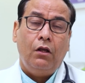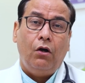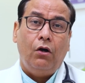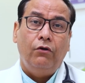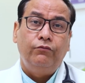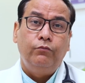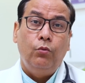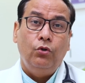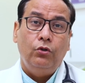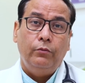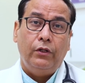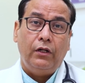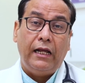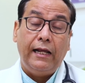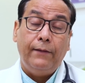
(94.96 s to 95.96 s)
of
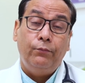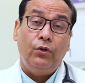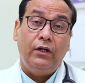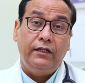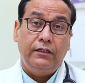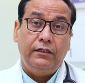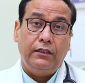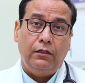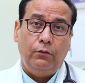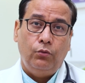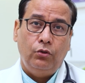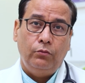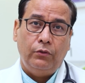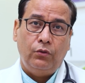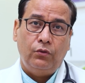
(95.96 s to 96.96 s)
haploidentical
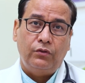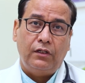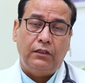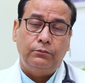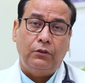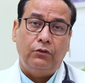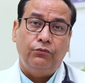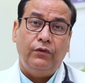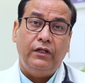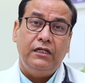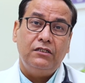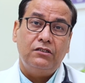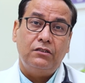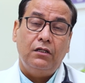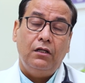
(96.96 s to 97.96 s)
bone marrow transplant. One
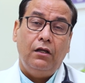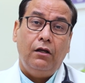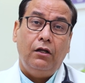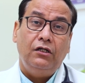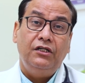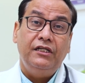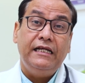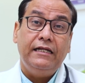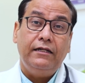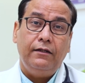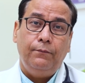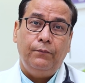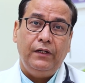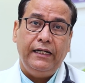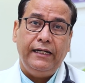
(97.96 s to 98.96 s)
is T
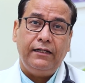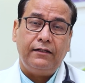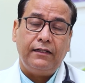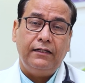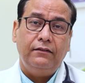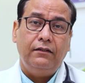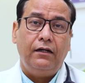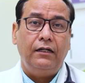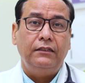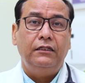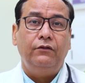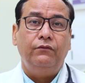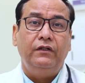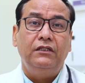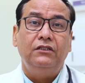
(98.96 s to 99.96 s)
replete and the
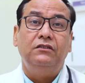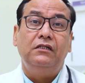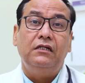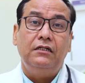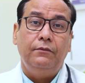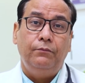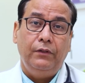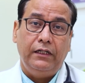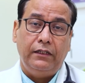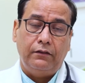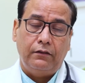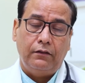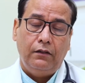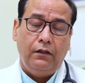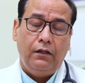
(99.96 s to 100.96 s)
other one is T
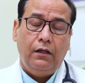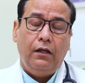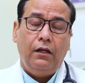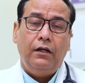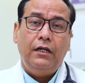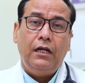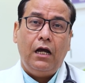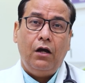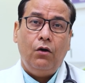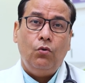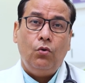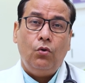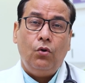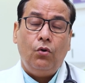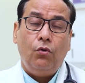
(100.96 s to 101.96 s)
deplete.
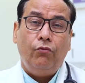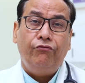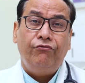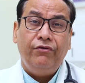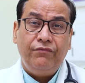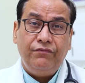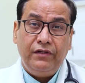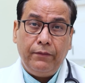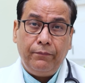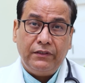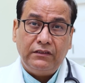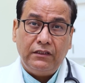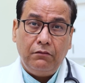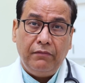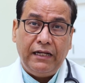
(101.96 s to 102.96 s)
Now,
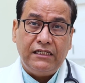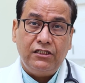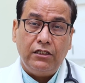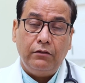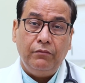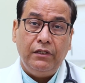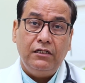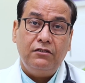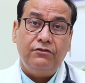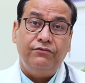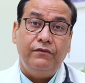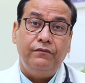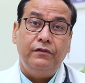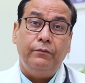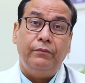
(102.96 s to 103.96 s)
50% matching means
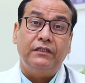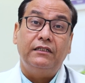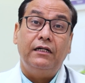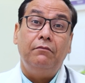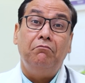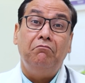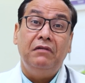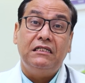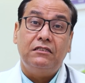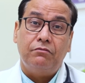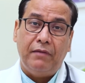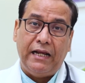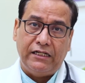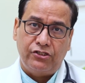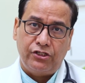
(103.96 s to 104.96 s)
50%
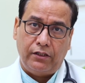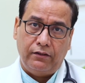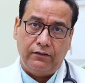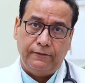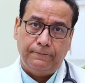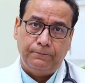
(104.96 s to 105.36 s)
mismatching,